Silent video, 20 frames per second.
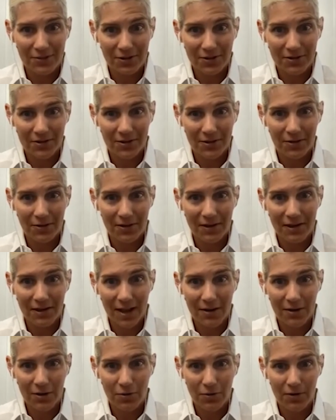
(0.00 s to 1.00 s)
a
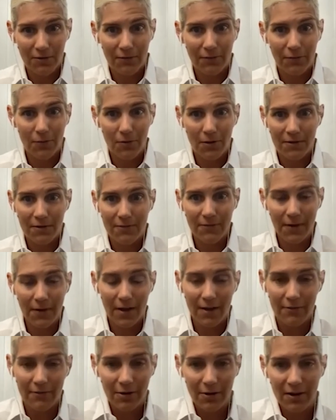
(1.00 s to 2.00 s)
Category 4 and
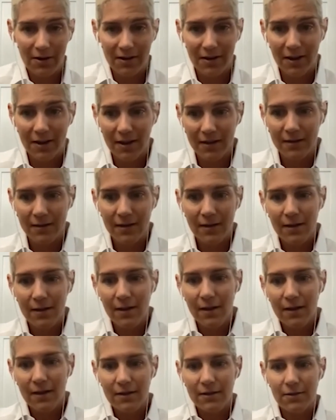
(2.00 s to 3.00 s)
5 hurricane,
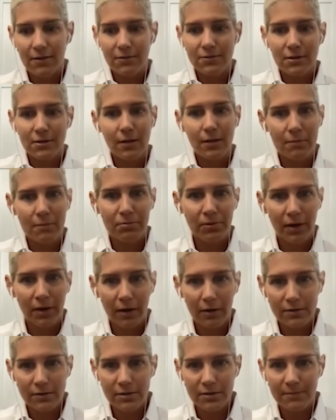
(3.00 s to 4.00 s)
there was a lot of
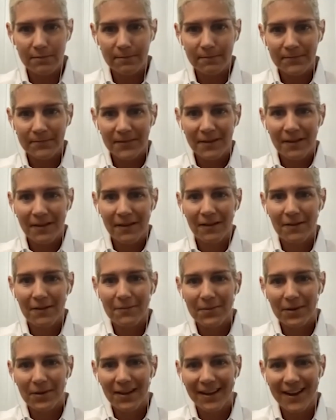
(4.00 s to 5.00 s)
prayers,
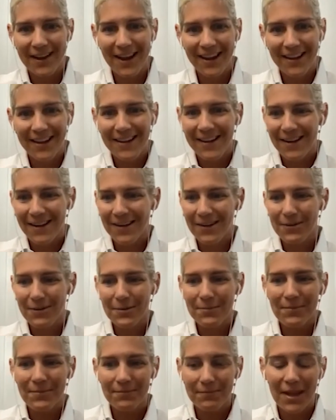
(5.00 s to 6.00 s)
but
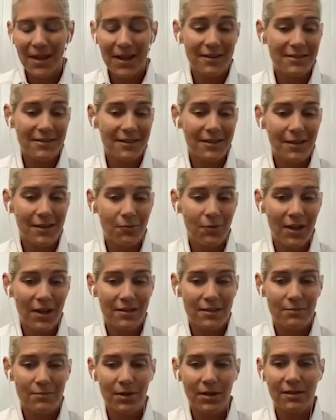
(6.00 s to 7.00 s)
we made it to Key
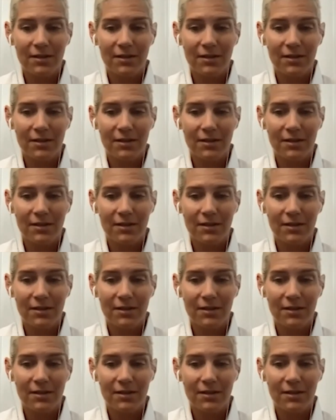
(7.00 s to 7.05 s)
West. But at